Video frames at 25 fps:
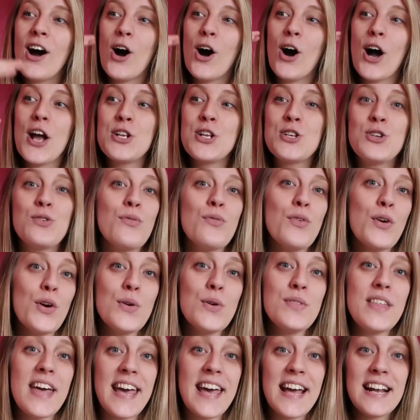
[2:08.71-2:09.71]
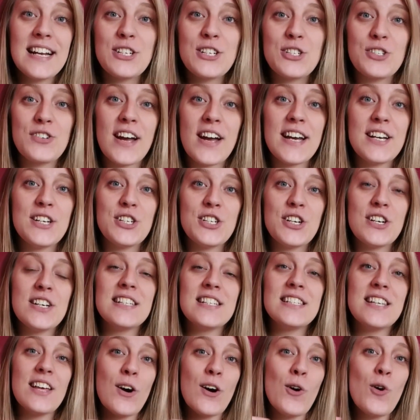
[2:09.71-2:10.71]
I drew the
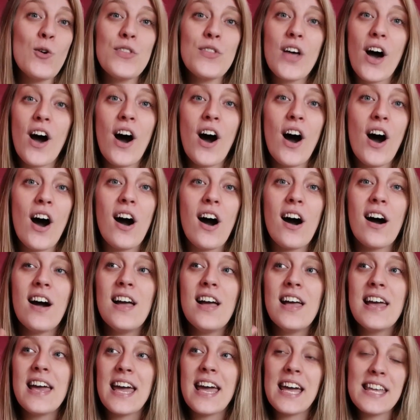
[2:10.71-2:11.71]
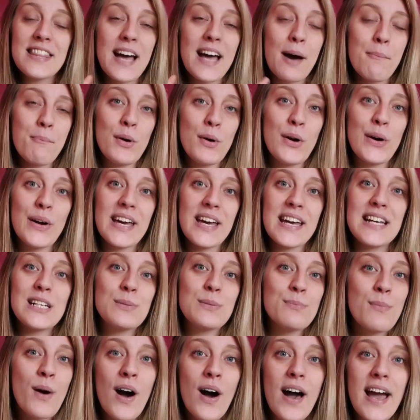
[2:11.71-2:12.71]
illustrations, all the art in that book
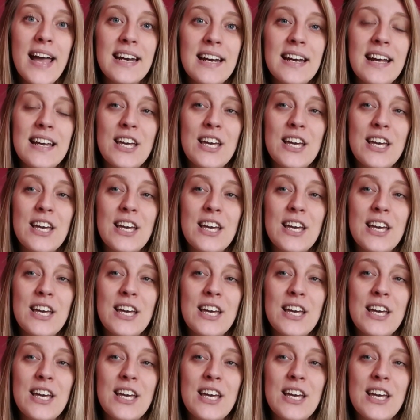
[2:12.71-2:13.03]
is mine.